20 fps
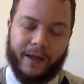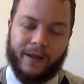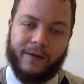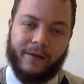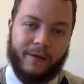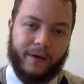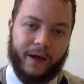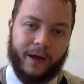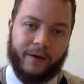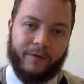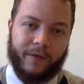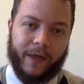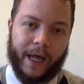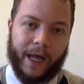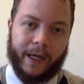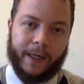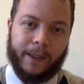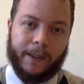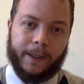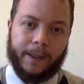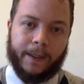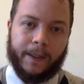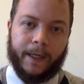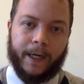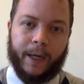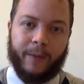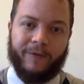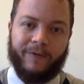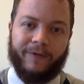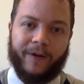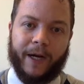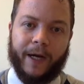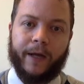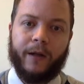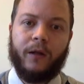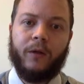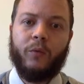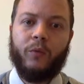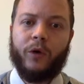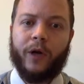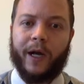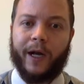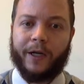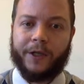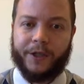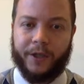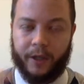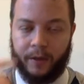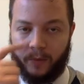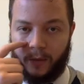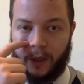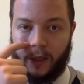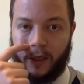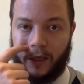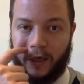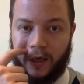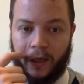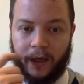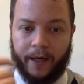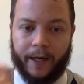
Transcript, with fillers: inside of that um, file would actually be,